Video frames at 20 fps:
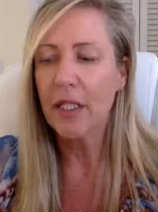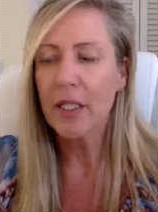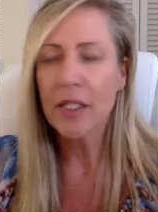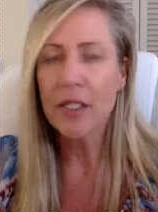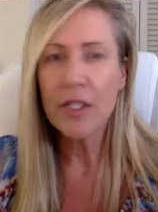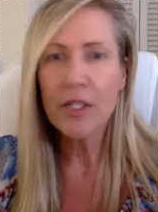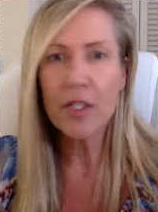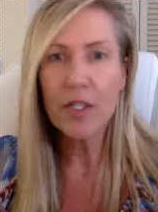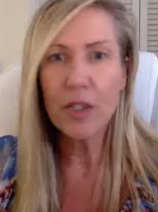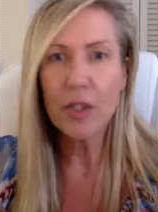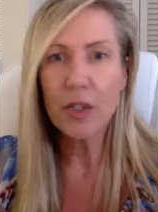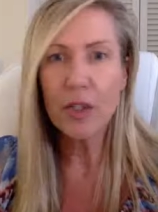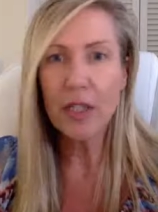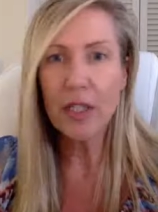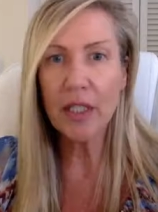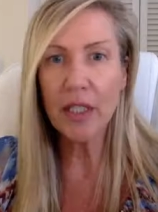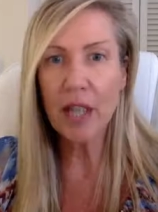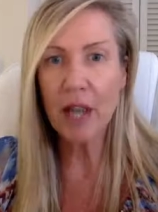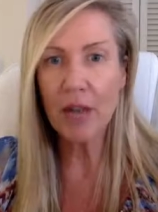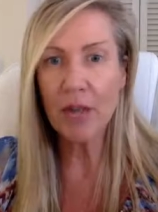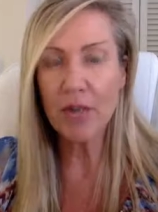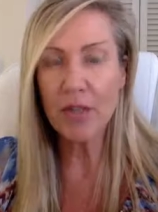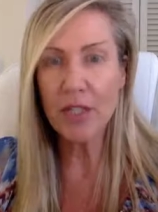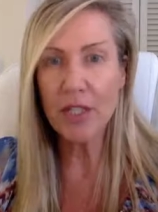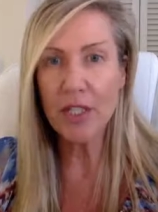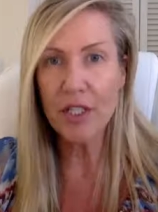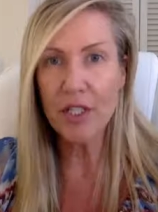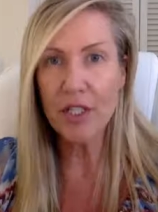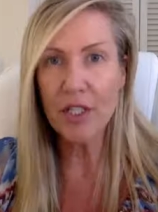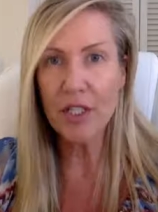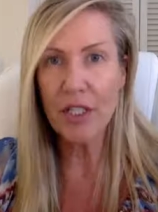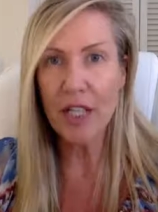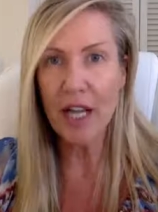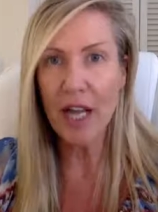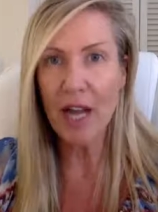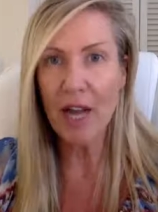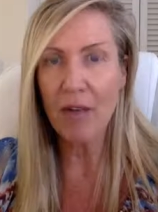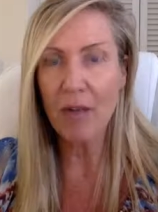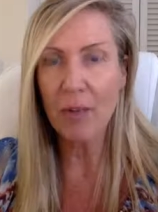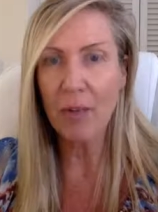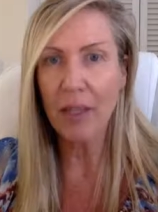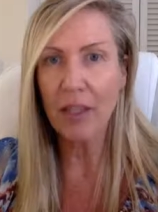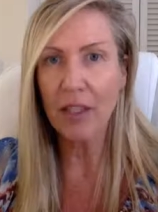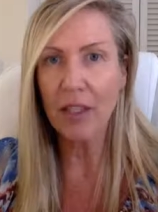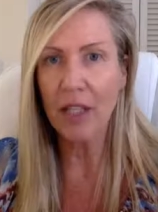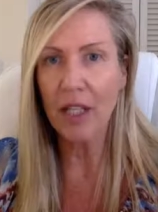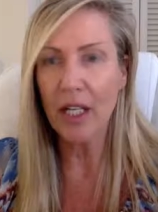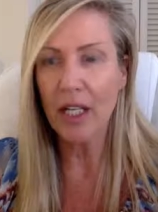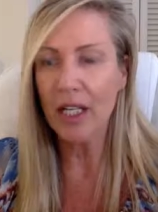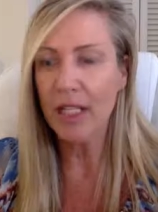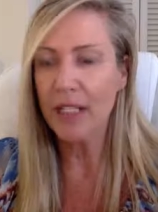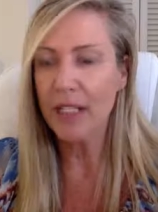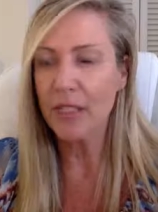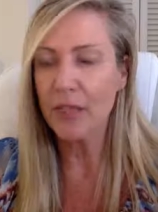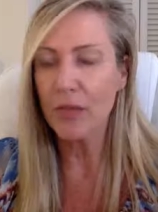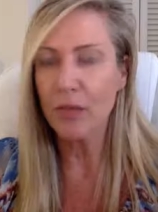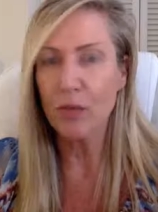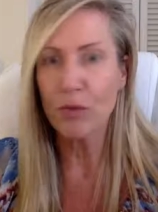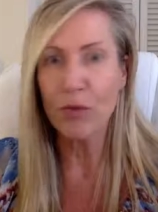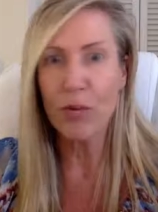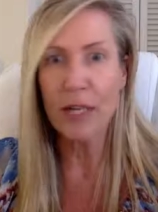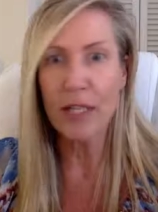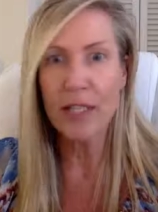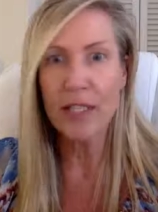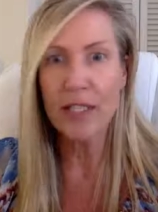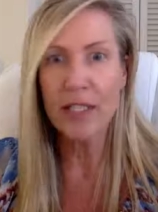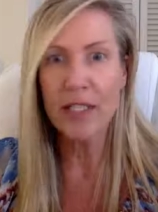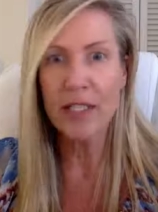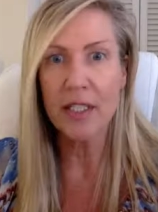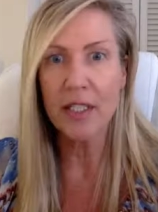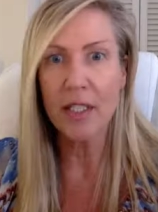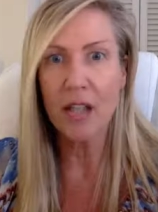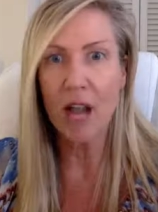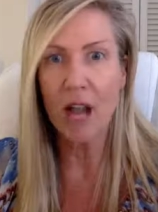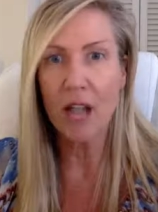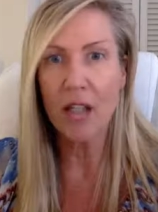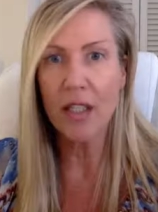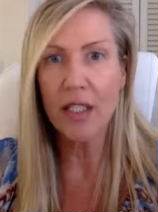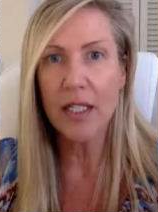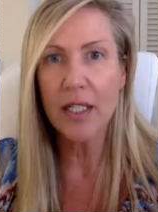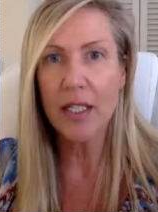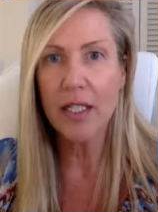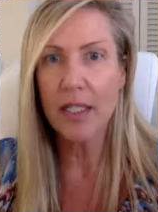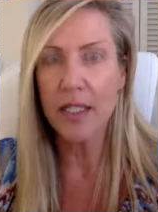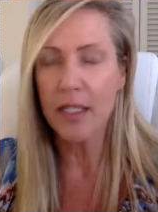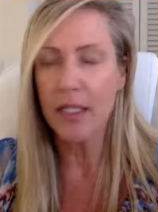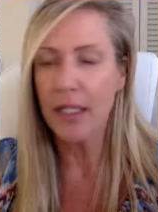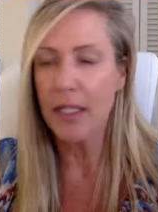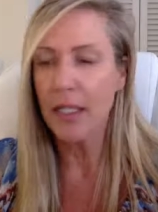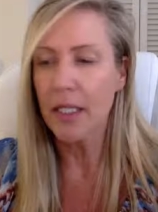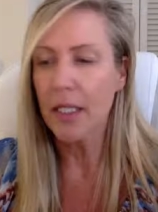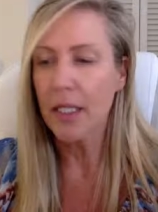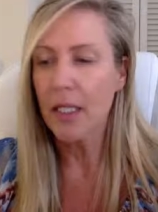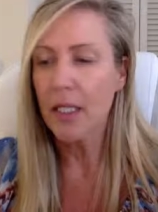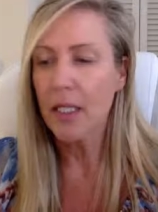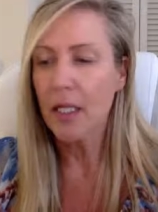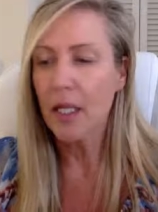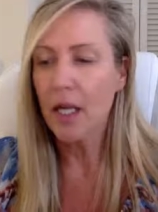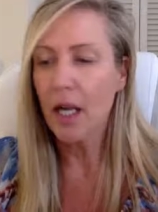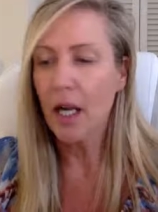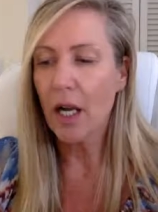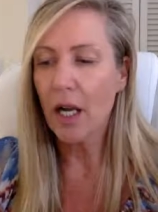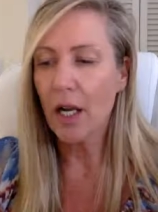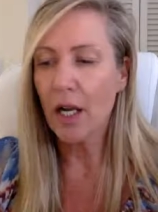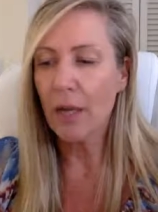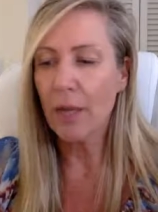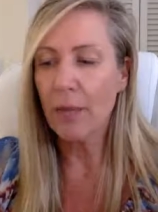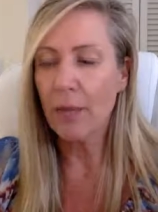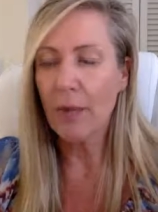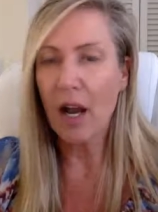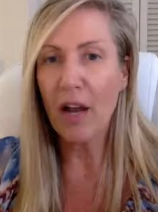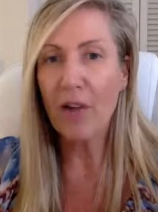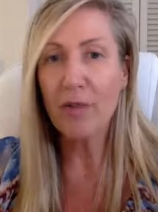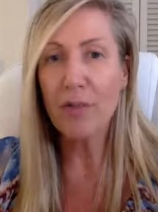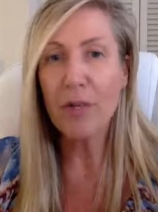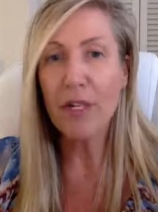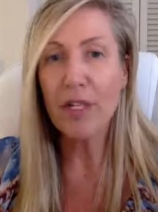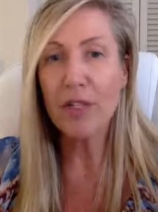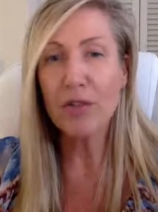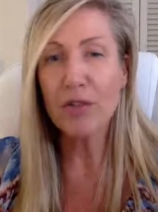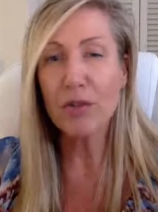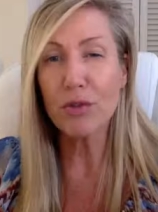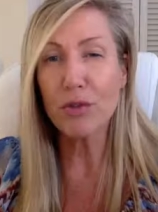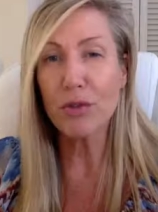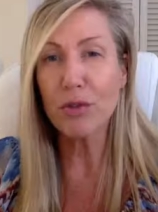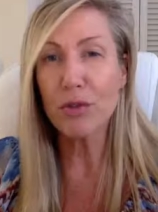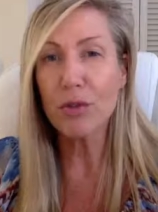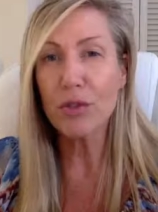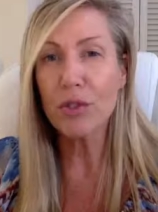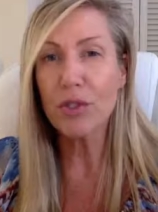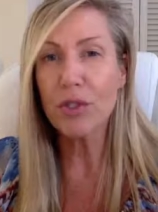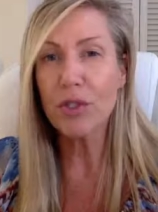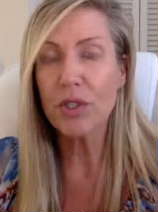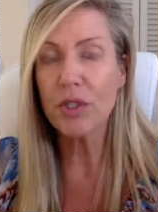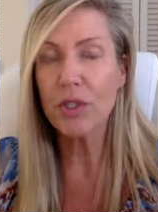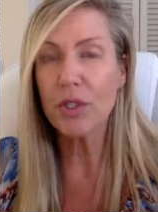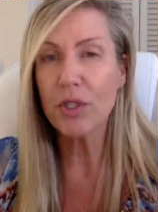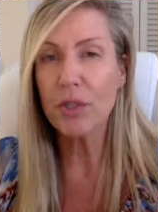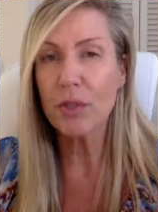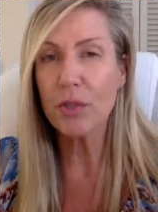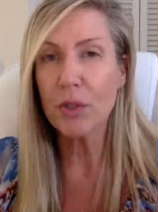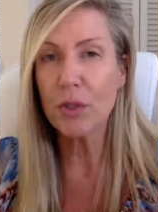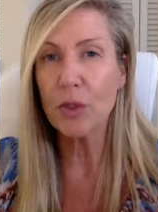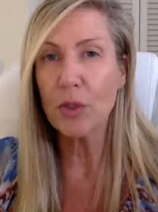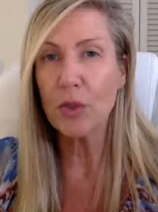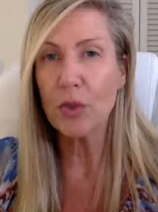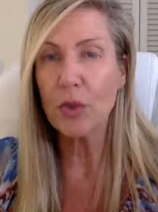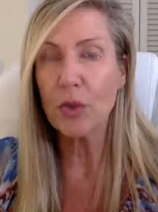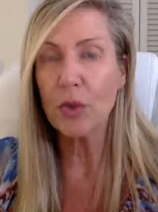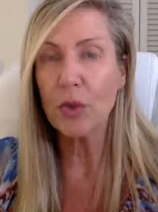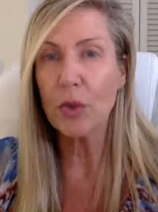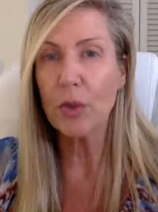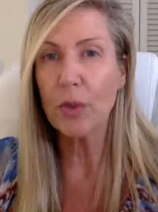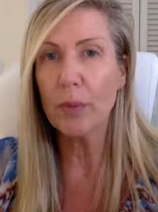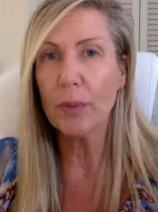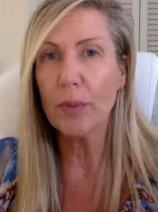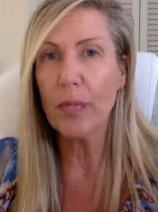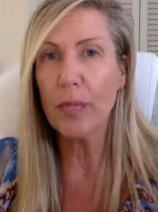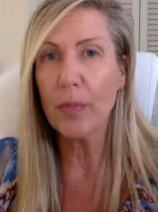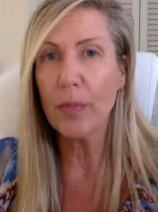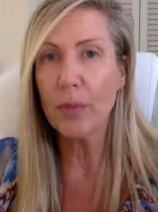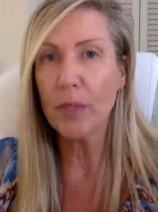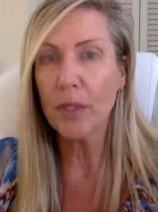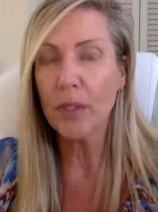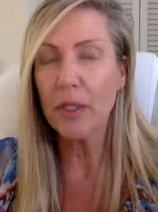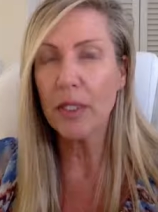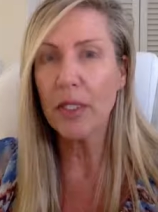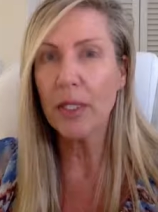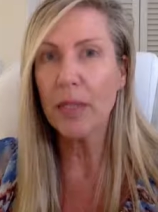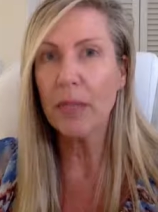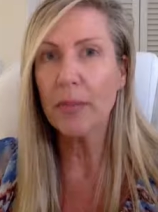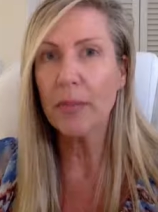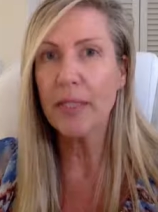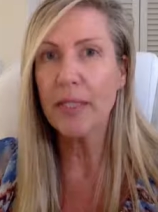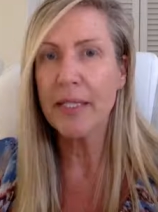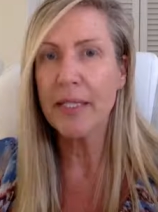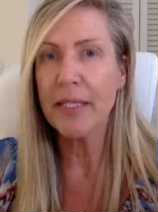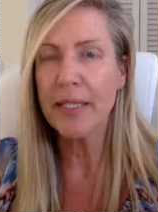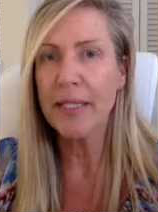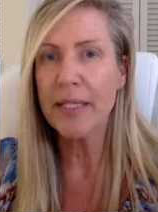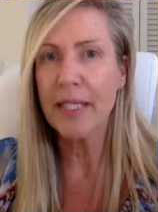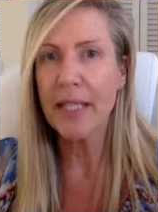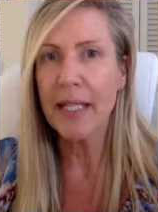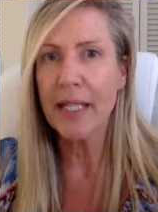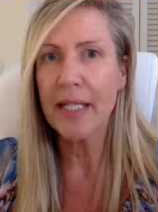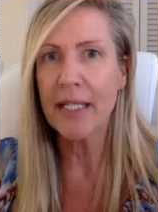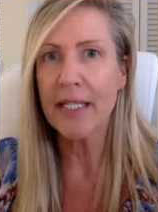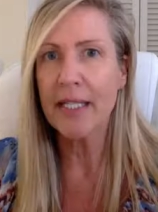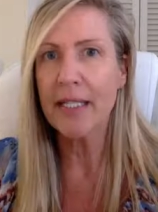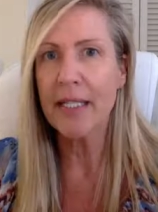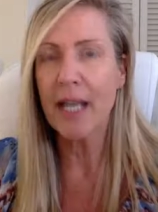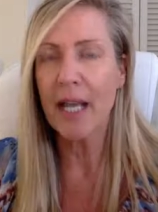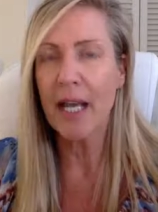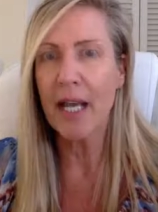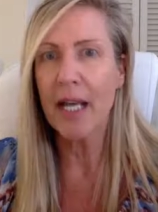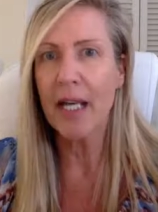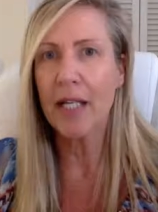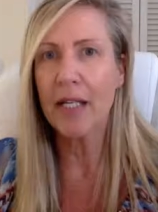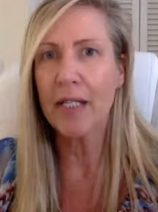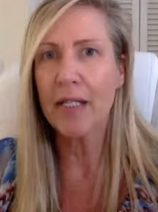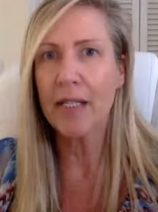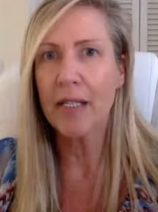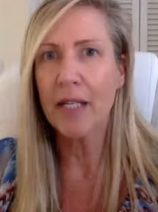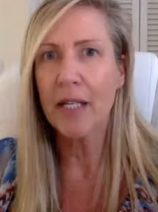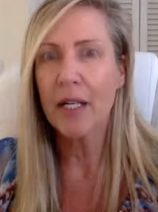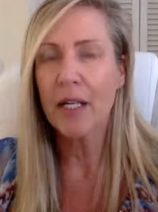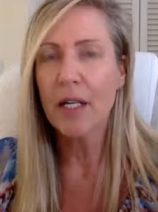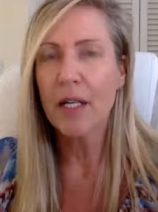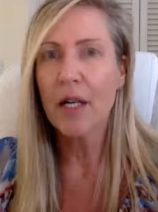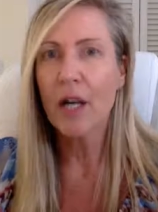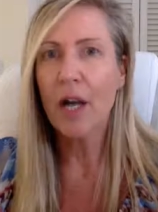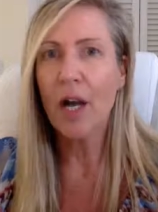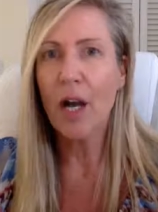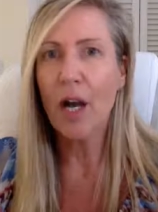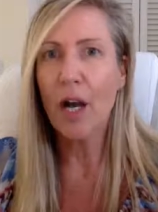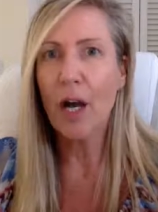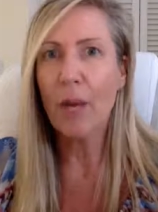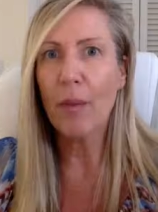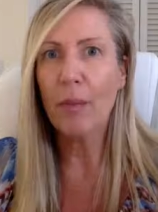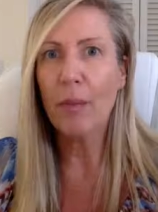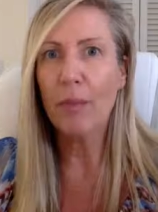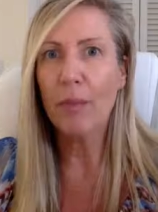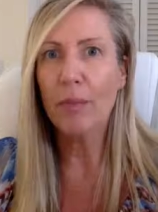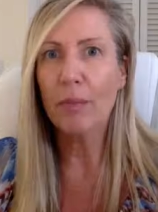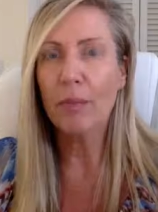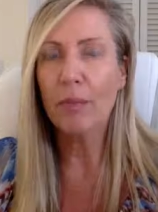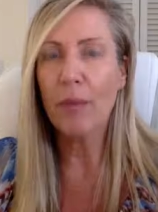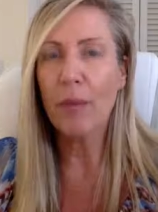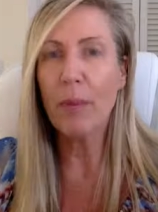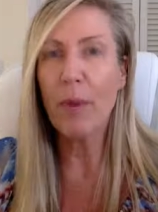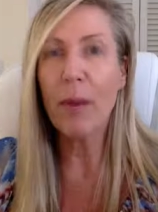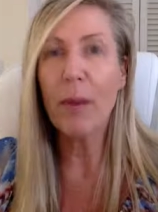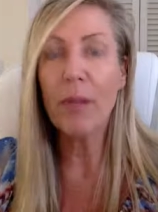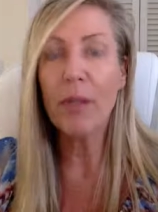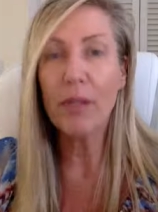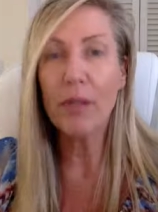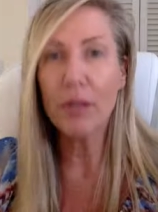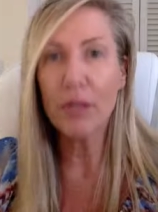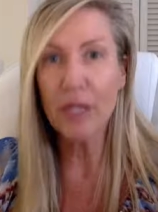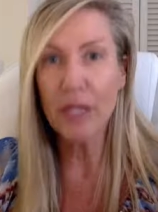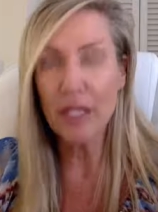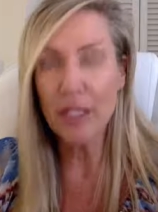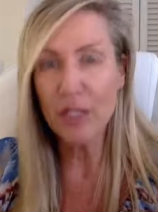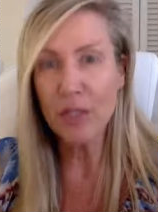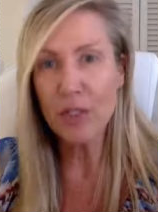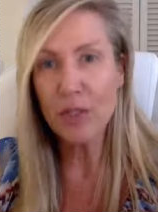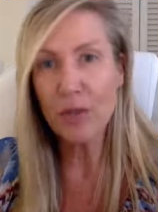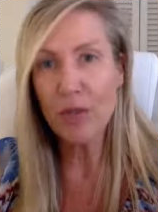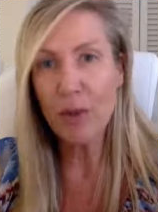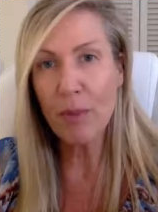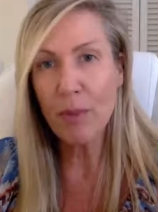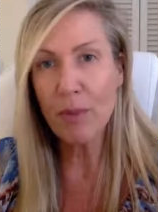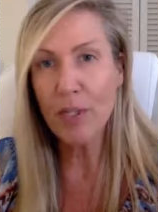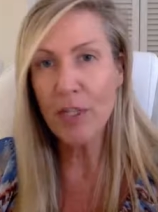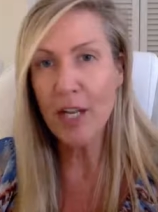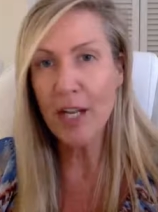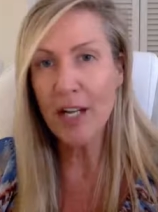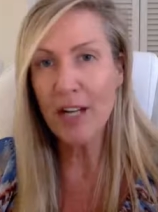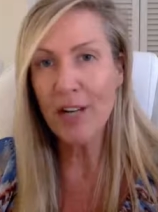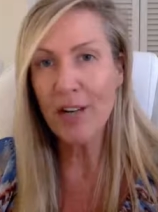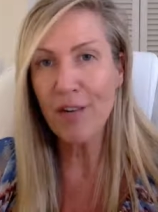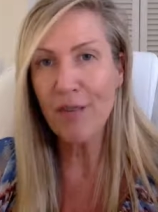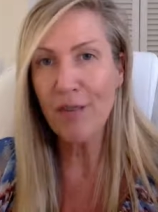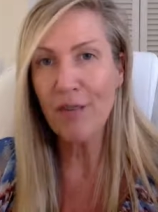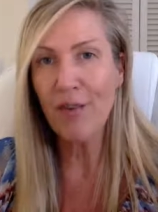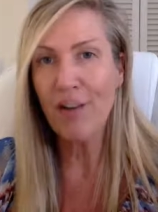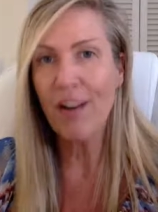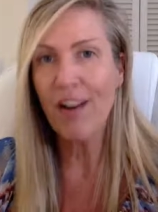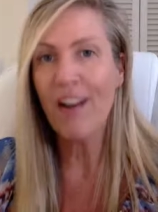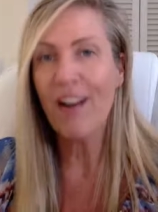certainly a conversation that I have with my clients and friends and colleagues. And I've been introduced to people in business settings as a public relations representative.